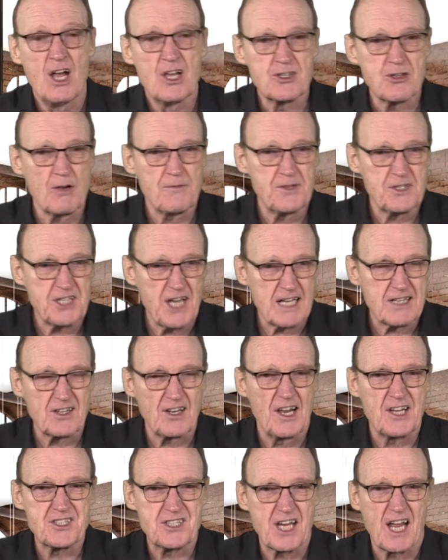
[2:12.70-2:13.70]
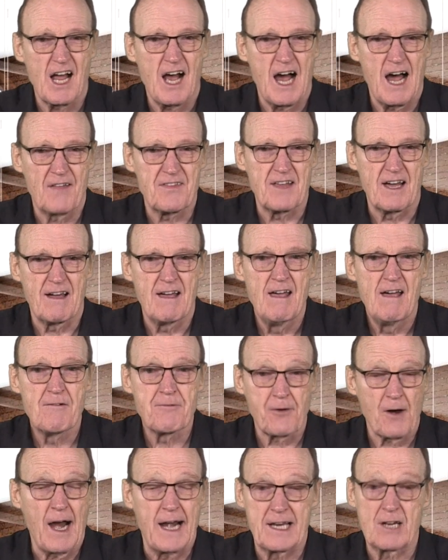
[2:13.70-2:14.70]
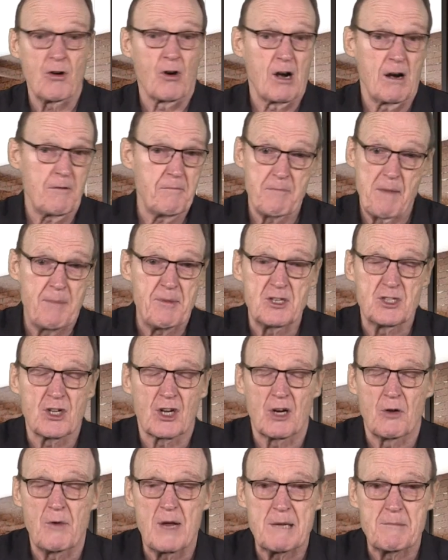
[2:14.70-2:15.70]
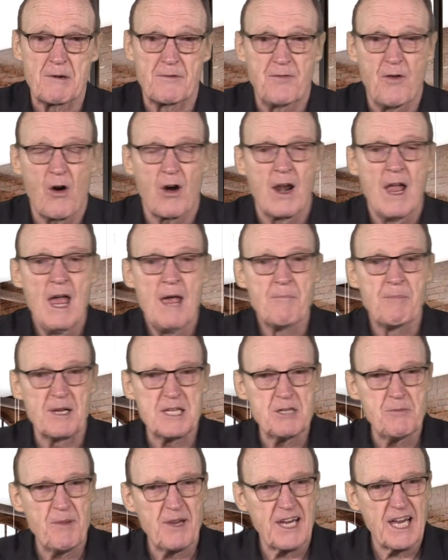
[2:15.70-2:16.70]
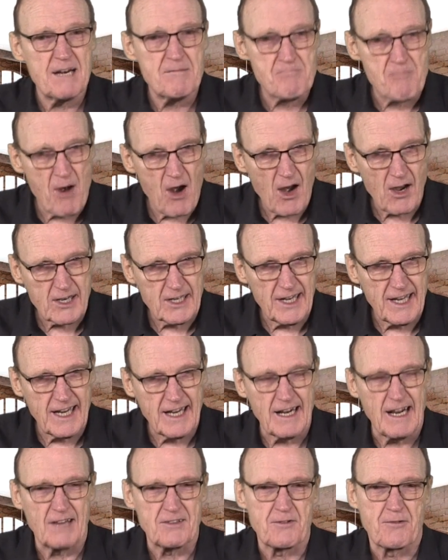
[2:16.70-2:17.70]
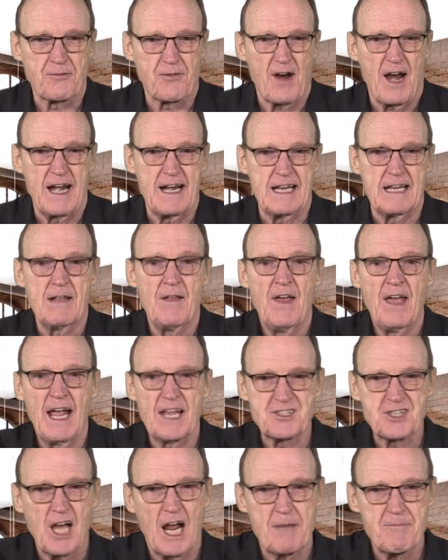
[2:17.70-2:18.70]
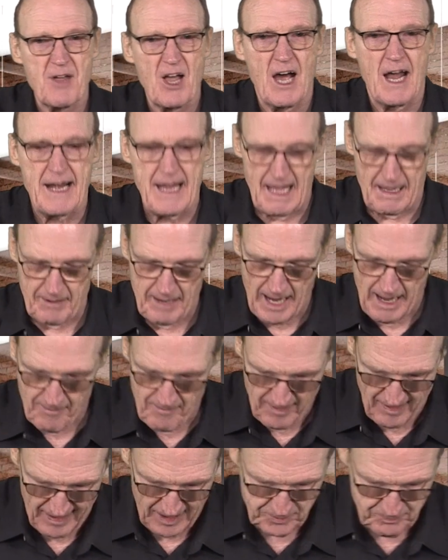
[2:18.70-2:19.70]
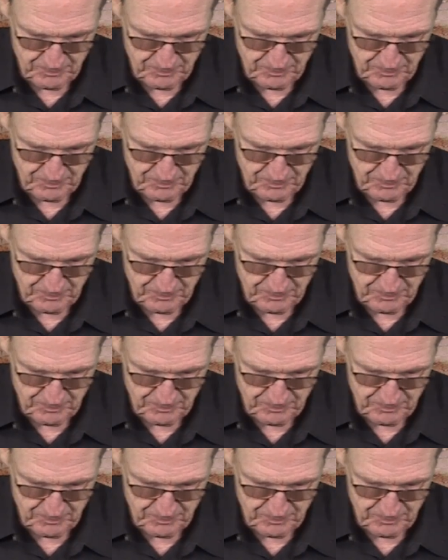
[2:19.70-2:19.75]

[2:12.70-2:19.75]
So if you take the listing on the Friday, or maybe you took it a week before, but you begin marketing it on the Friday, it's got to be on MLS